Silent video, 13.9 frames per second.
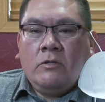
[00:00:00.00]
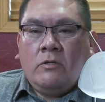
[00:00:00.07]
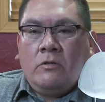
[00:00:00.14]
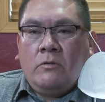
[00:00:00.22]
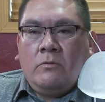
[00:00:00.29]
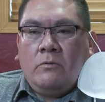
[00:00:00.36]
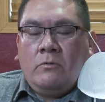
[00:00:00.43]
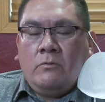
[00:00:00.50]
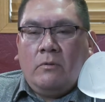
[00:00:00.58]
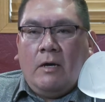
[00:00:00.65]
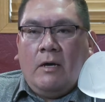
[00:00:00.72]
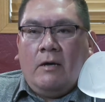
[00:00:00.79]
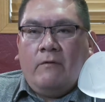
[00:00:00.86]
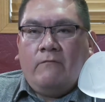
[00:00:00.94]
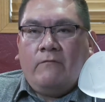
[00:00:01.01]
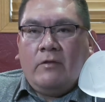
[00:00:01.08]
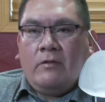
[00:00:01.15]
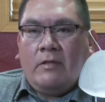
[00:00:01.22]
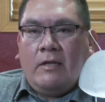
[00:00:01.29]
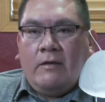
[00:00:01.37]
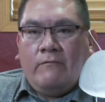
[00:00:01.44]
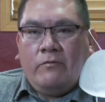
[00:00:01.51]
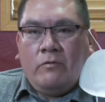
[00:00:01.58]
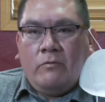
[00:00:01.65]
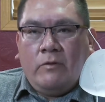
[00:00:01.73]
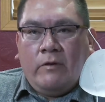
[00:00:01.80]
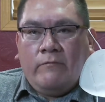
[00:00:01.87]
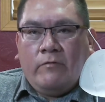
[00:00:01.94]
you feel that if
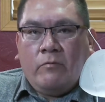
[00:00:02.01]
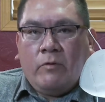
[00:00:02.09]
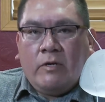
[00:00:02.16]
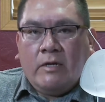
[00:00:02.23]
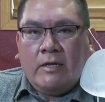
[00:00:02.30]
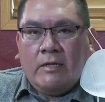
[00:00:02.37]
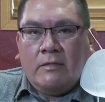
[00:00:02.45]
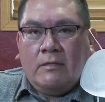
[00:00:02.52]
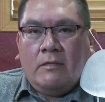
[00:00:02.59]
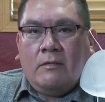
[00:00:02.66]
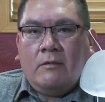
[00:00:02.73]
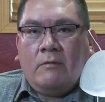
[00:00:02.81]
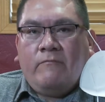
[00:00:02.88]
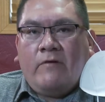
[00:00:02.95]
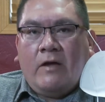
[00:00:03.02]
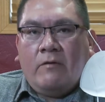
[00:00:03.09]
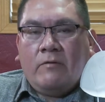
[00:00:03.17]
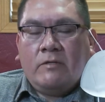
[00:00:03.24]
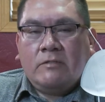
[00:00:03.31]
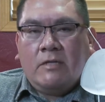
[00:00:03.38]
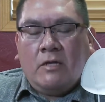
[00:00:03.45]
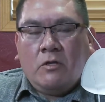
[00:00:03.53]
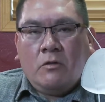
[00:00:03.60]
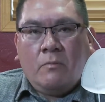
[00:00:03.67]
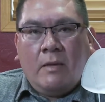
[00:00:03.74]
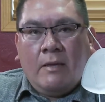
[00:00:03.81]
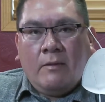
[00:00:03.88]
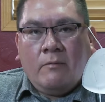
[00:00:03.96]
you ever were to get the virus that you
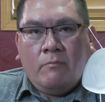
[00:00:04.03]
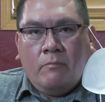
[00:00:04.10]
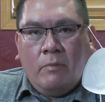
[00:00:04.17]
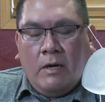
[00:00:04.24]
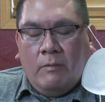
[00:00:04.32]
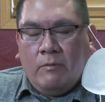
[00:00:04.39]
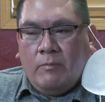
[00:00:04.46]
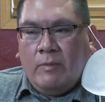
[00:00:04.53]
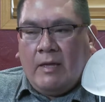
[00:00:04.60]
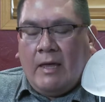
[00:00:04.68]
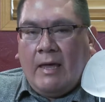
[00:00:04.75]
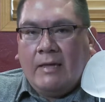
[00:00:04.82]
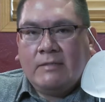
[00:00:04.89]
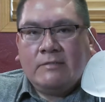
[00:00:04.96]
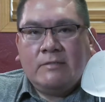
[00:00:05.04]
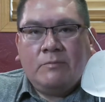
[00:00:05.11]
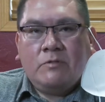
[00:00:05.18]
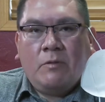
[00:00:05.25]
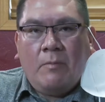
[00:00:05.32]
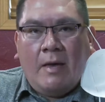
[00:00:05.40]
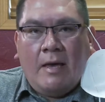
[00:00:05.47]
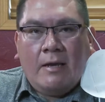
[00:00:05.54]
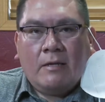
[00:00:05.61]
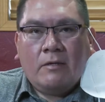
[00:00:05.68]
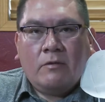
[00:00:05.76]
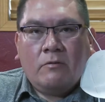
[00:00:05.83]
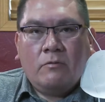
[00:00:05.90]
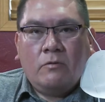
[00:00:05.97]
may probably be
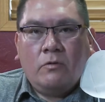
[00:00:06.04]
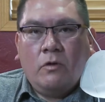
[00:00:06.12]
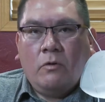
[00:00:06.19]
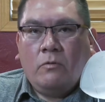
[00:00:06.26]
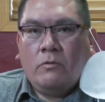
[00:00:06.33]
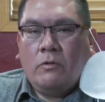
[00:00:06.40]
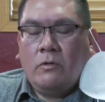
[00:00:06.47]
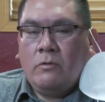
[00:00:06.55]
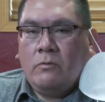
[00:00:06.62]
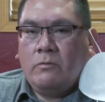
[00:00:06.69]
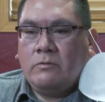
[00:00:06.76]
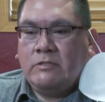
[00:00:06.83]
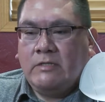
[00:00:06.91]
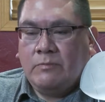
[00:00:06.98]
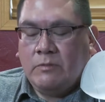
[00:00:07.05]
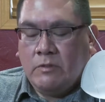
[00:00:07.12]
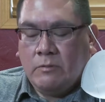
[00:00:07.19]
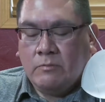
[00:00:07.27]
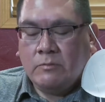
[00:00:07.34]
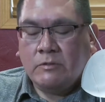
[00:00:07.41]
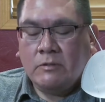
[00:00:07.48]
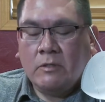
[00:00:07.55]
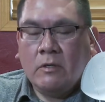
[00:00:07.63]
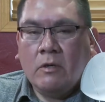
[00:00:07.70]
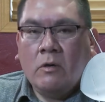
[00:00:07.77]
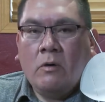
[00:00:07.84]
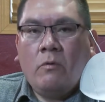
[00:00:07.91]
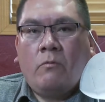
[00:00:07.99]
asymptomatic, no symptoms,
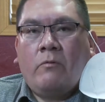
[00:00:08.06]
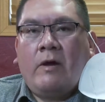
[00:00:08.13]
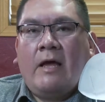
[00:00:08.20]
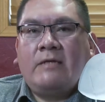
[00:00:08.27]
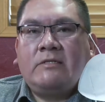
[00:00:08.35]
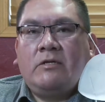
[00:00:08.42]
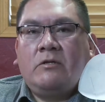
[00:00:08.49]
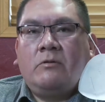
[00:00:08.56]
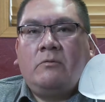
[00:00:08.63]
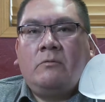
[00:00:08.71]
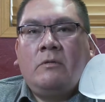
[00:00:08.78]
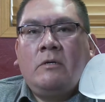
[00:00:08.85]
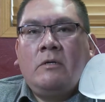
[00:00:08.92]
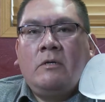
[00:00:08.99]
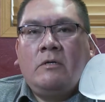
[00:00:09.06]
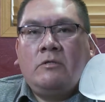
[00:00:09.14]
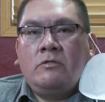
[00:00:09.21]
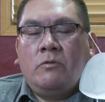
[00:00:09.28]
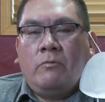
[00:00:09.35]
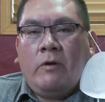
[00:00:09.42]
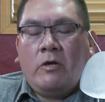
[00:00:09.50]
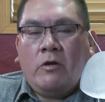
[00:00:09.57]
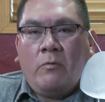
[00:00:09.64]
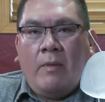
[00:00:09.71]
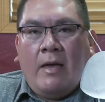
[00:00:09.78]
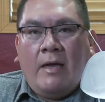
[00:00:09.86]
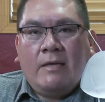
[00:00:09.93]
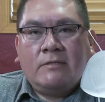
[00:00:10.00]
we're asking you to wear your
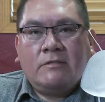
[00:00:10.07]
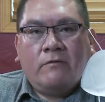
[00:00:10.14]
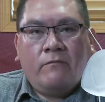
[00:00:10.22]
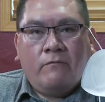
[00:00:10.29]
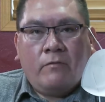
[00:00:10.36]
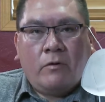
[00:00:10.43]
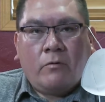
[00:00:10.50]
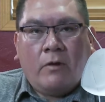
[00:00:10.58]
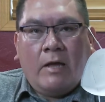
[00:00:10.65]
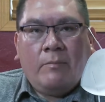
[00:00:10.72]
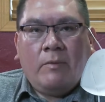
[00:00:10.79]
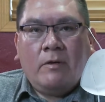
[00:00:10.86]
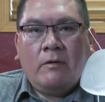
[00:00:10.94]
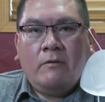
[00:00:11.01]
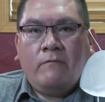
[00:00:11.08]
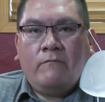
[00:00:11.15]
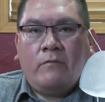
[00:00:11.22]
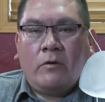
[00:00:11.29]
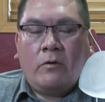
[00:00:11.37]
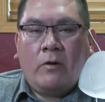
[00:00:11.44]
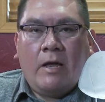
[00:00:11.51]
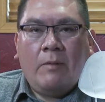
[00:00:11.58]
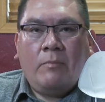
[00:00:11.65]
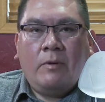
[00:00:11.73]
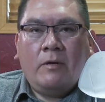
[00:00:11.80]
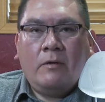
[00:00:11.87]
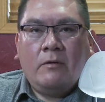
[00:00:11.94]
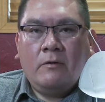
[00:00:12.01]
mask for grandma, for
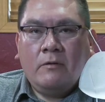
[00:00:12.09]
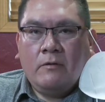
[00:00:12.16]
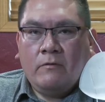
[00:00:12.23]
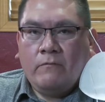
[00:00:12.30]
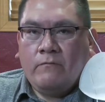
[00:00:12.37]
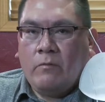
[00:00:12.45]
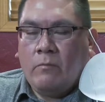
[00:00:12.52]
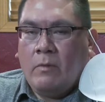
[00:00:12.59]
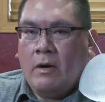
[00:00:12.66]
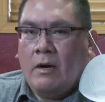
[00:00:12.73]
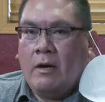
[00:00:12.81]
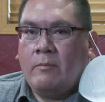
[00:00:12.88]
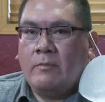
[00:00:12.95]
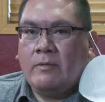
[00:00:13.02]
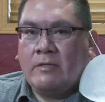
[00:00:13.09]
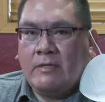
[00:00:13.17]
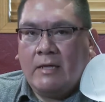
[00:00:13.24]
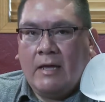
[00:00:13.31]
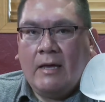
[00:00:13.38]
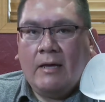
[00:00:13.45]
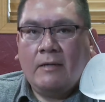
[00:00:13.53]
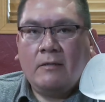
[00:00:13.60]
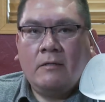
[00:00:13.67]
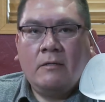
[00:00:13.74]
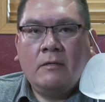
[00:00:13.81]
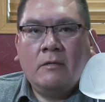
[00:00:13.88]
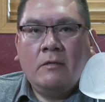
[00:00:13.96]
grandpa, for mom, dad.